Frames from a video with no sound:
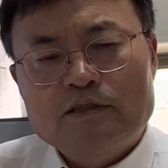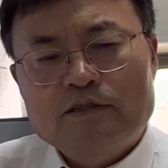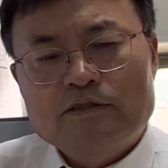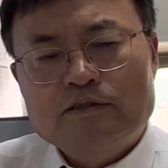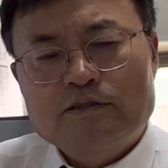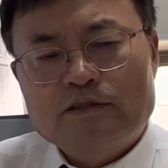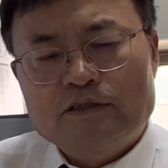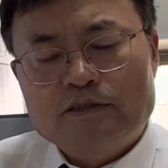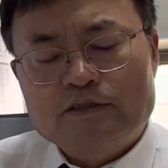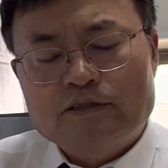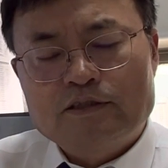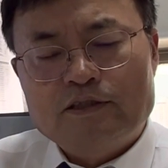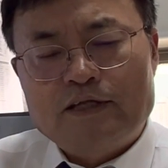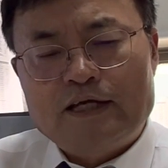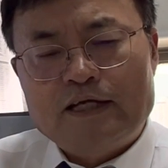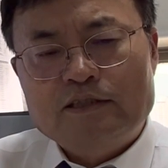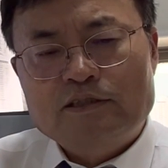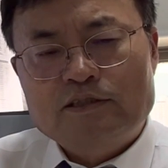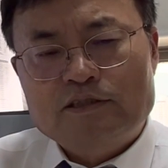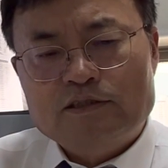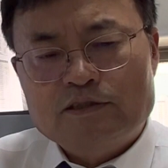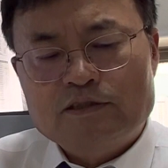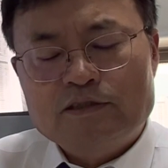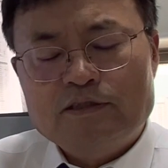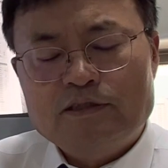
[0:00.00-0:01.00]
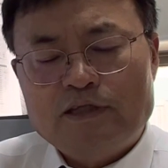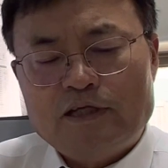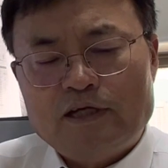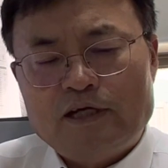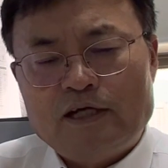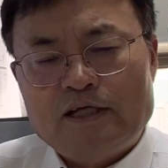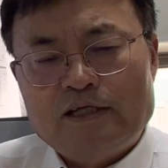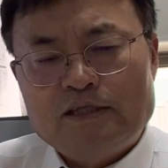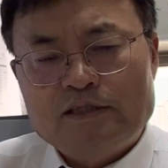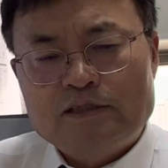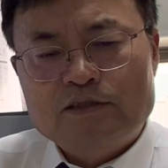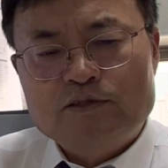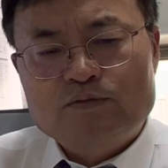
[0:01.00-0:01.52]
Third lecture
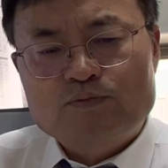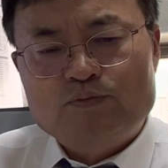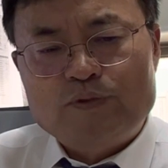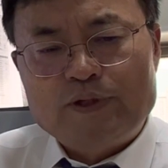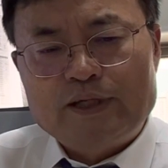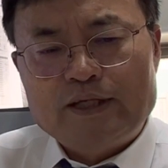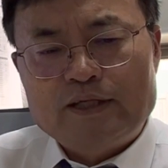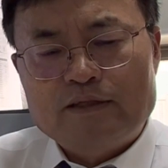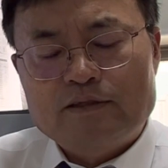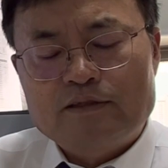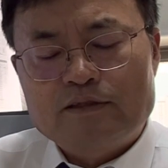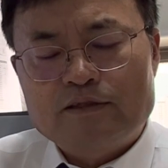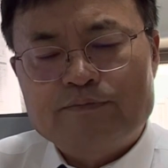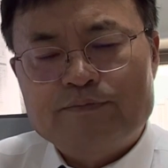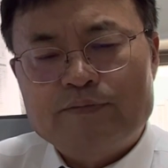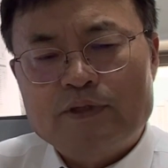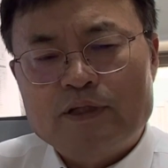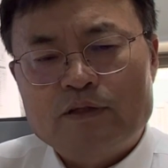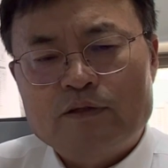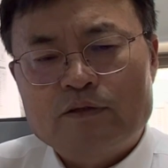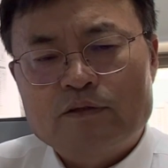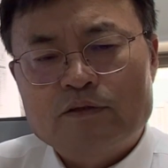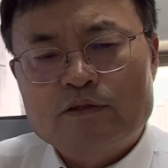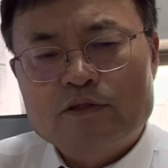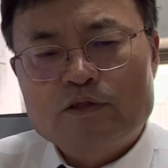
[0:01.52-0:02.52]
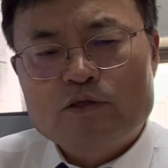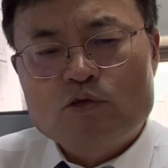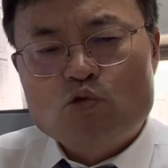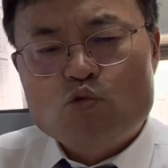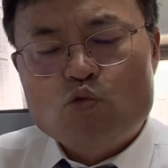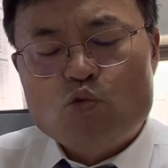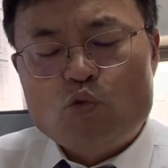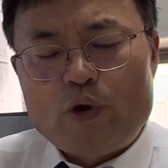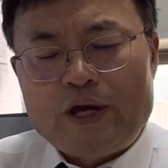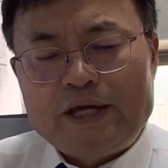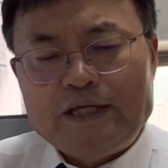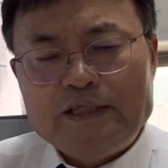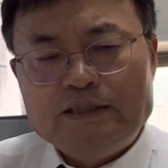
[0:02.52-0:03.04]
I explain about
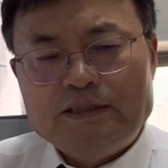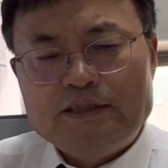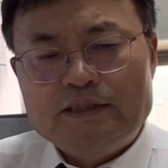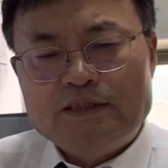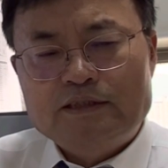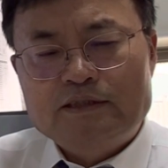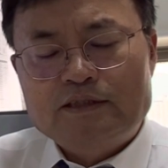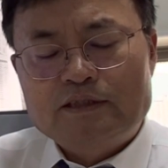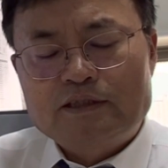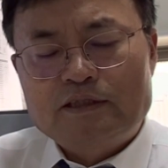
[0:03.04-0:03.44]
wages,